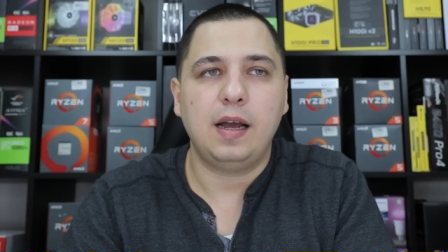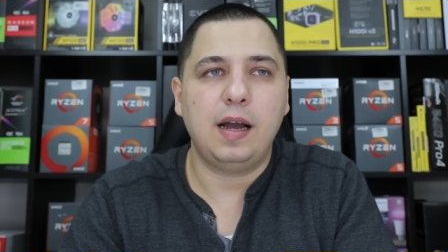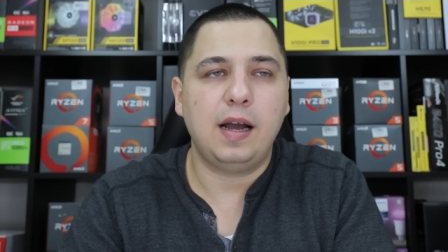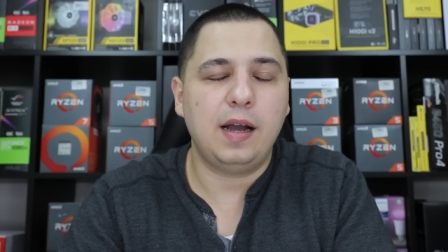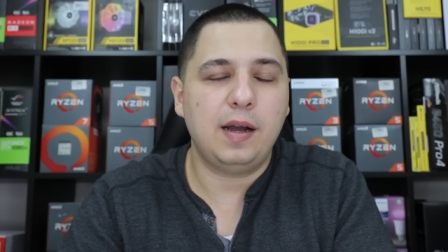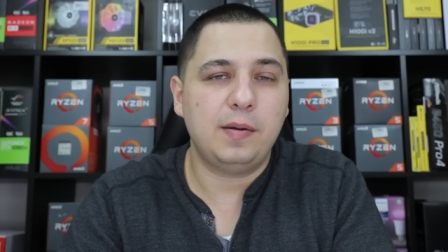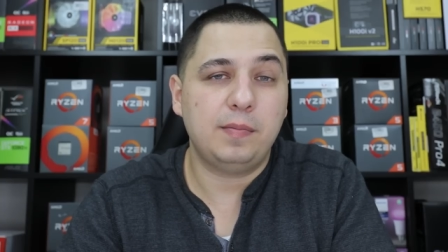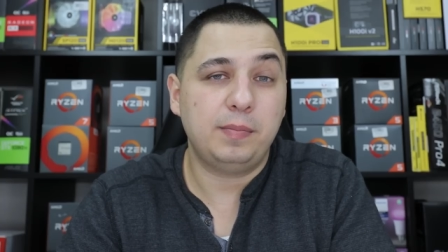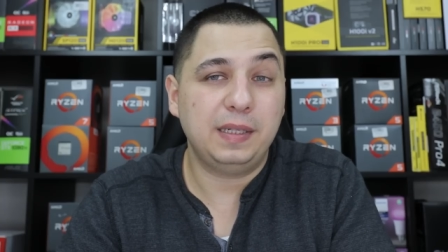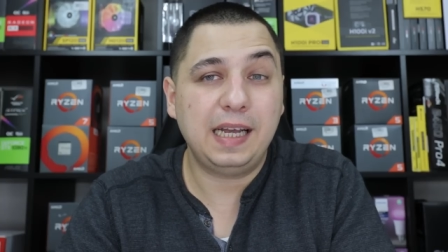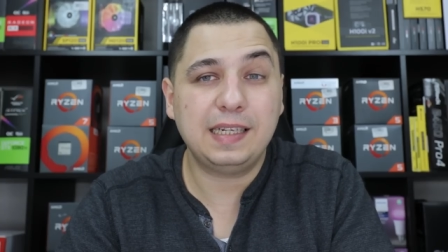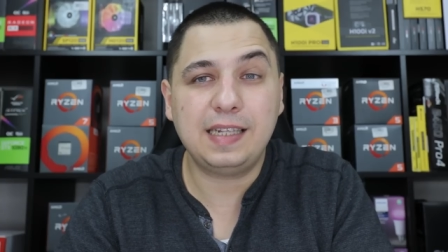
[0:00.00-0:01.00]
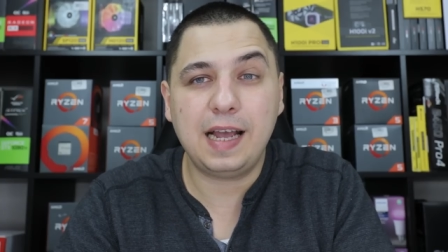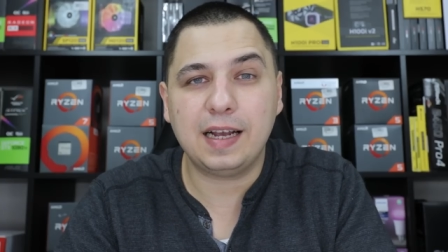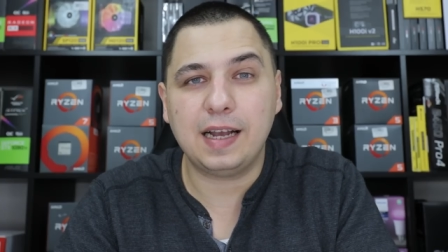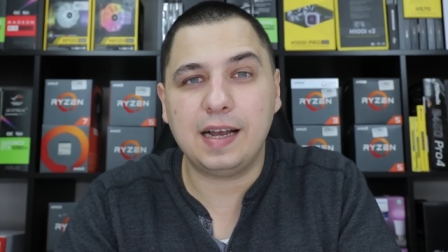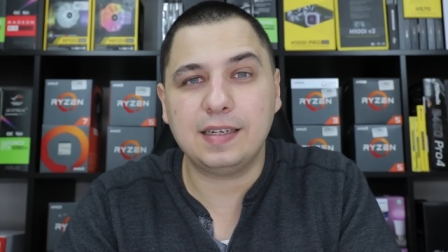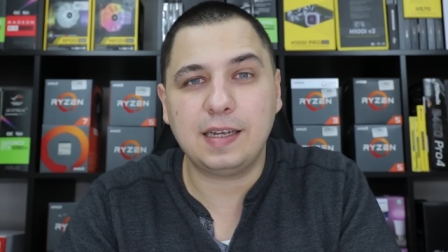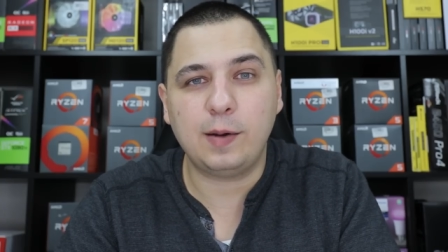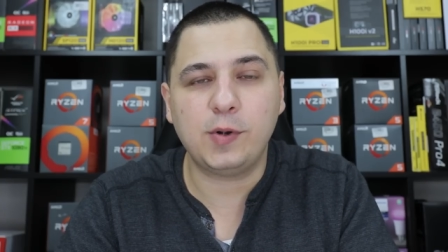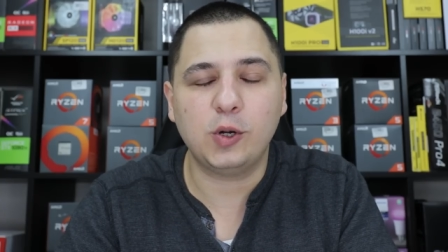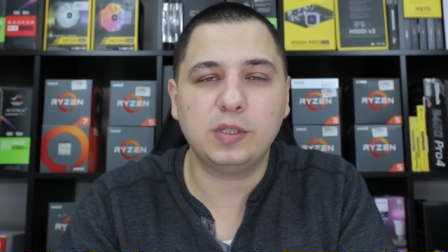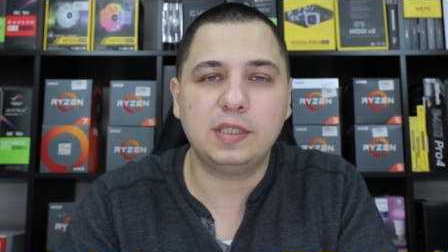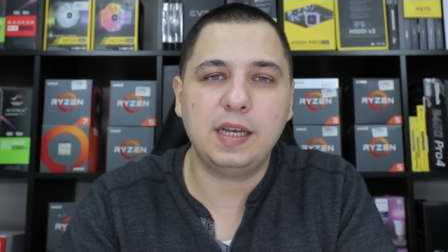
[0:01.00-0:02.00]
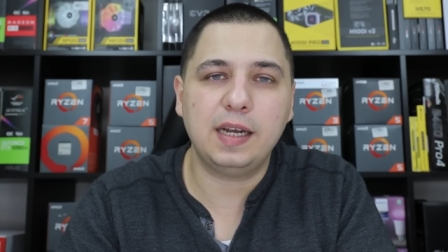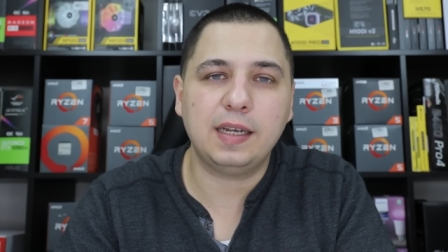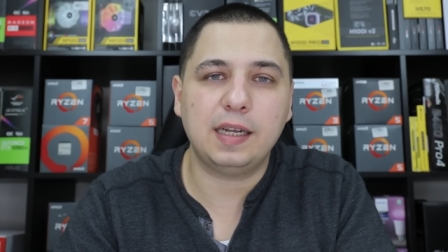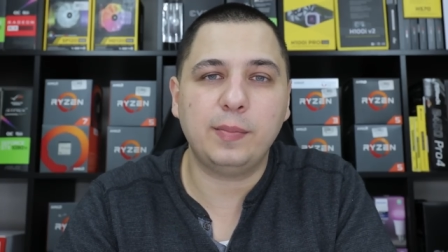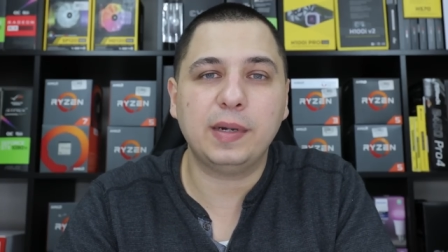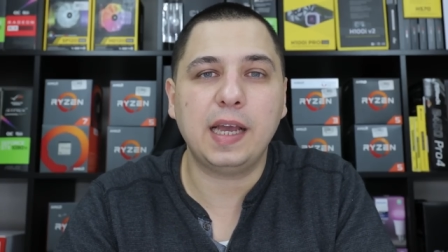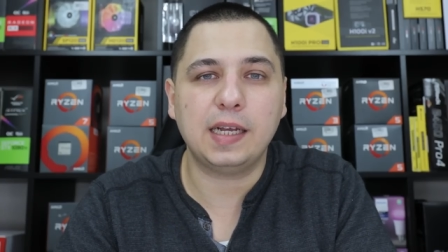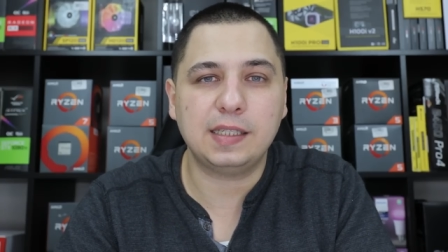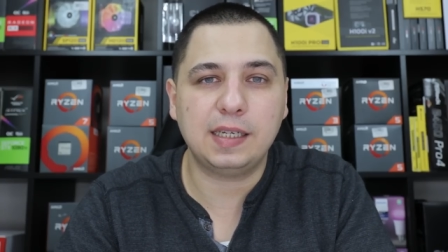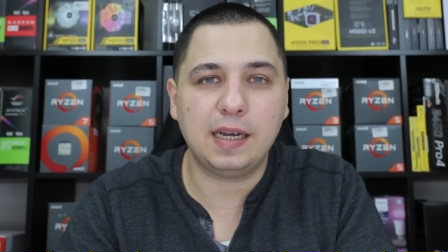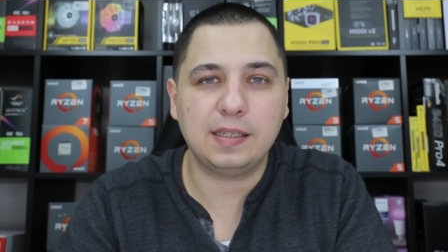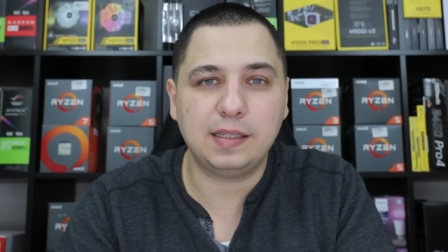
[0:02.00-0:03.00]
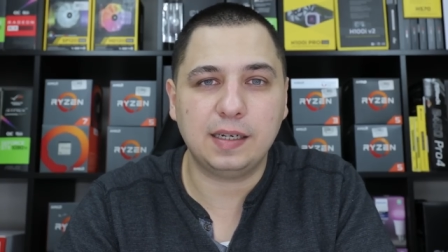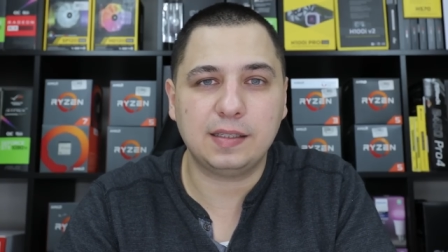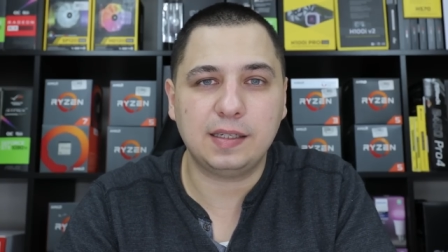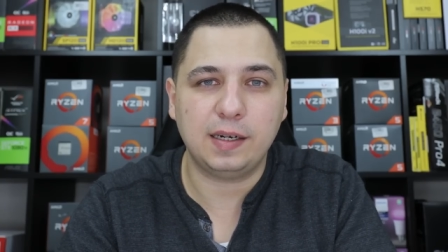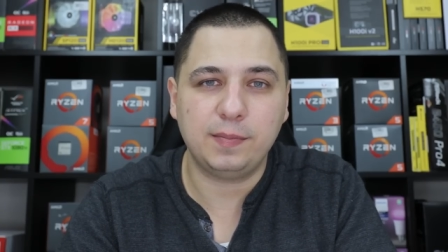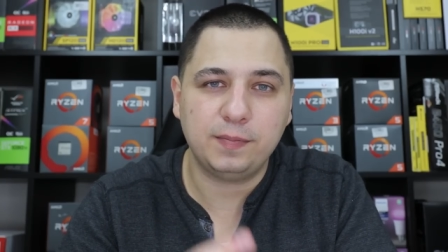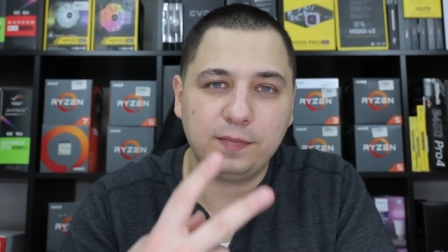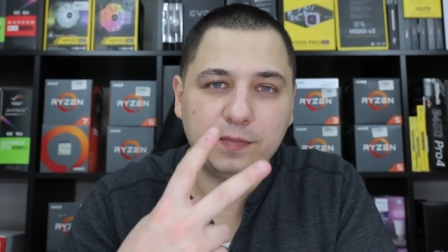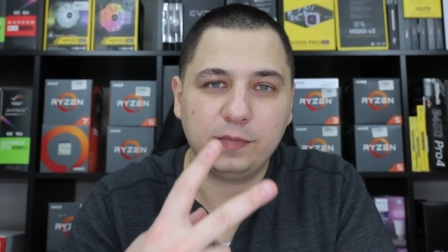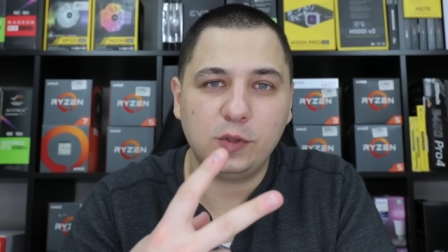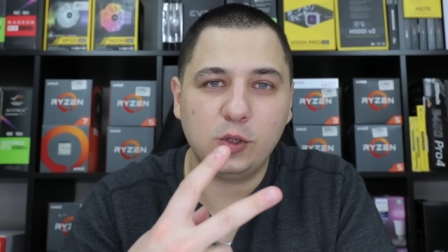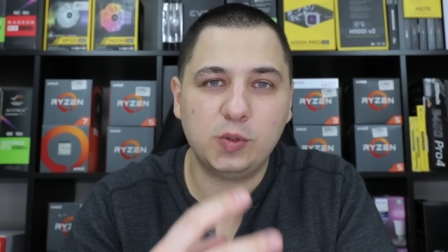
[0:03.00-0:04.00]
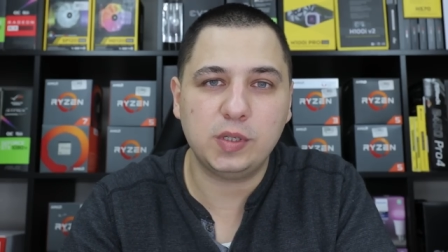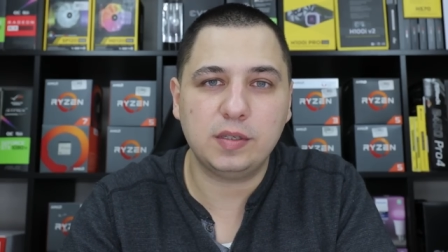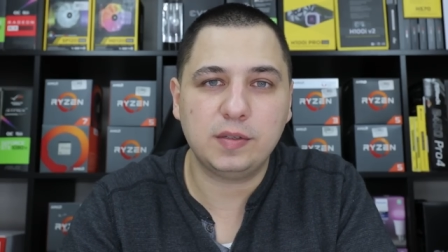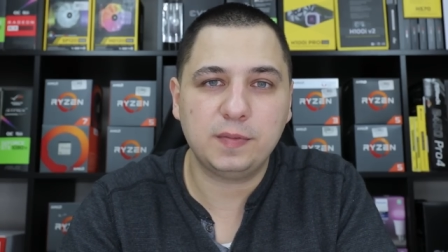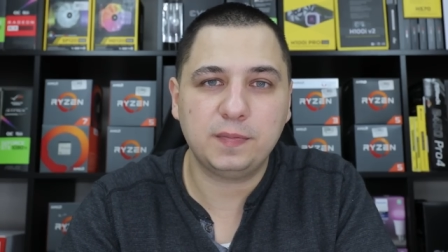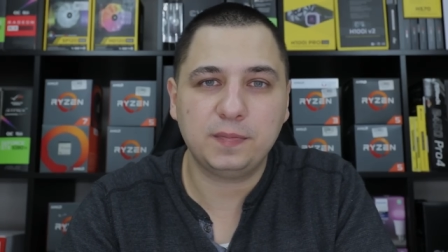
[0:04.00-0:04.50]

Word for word: Uh, but that's that, guys. I'm KosherTech, and I'm gonna catch you guys next time. Deuces.